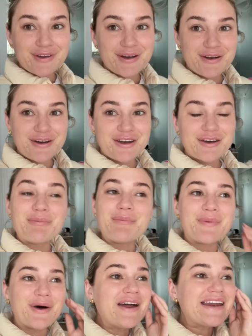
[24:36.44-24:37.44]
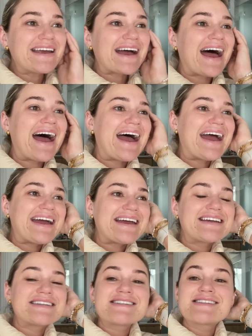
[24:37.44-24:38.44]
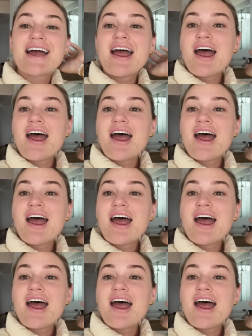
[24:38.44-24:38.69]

Good morning, guys.